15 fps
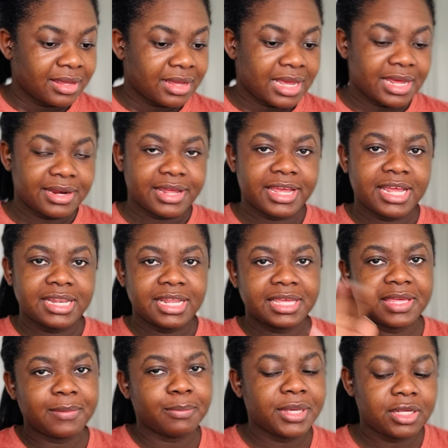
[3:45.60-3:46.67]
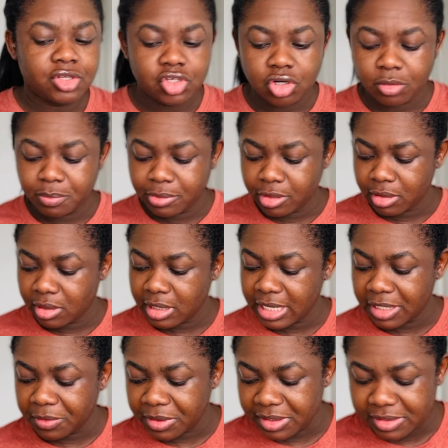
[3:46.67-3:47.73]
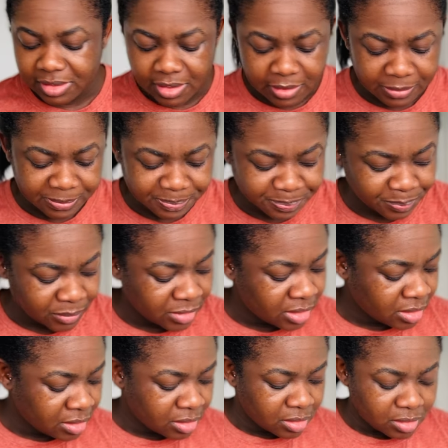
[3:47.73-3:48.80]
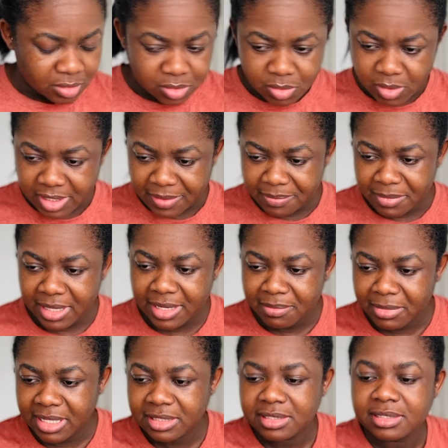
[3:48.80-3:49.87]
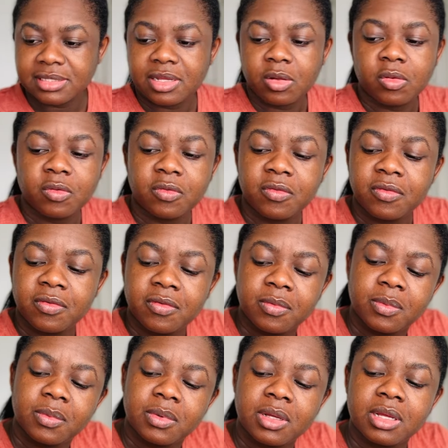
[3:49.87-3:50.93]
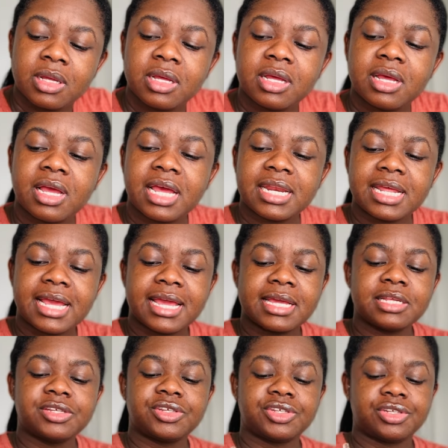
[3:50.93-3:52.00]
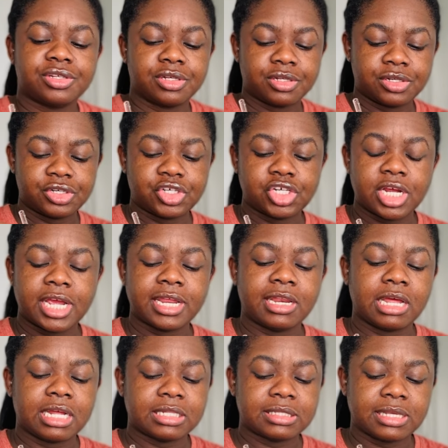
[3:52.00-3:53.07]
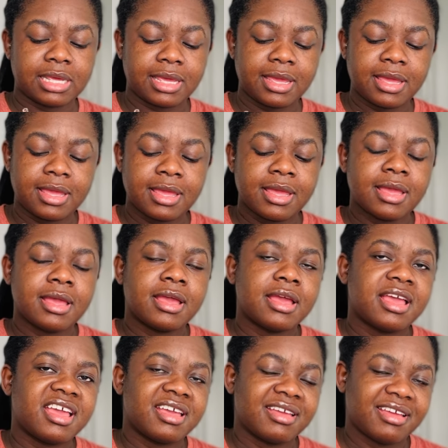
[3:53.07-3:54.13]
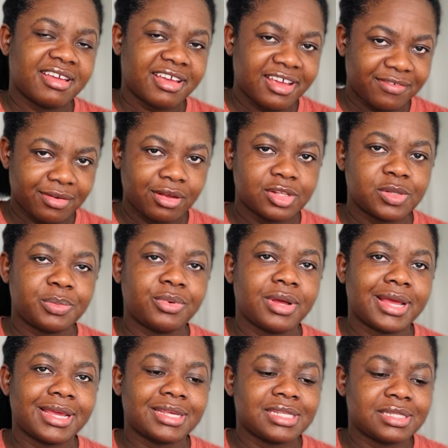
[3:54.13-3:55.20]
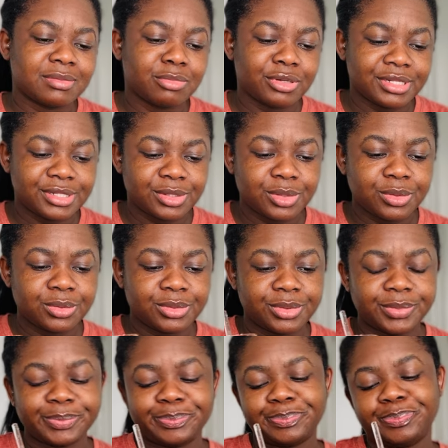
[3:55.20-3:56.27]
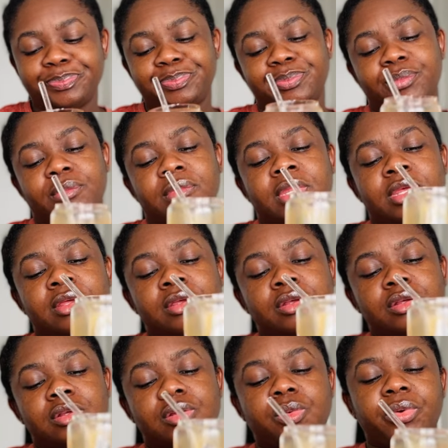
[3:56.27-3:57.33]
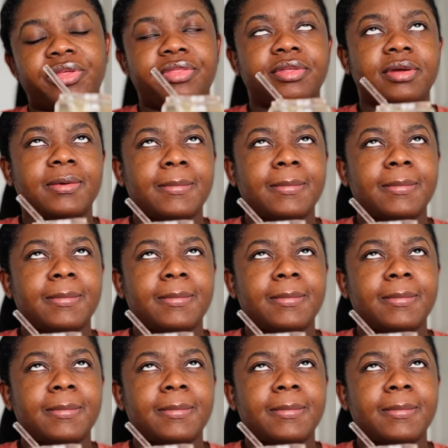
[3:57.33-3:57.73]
and I had like a big chop. Anyways, so I made myself an iced chai latte. I forgot to put ice, but it's cold, with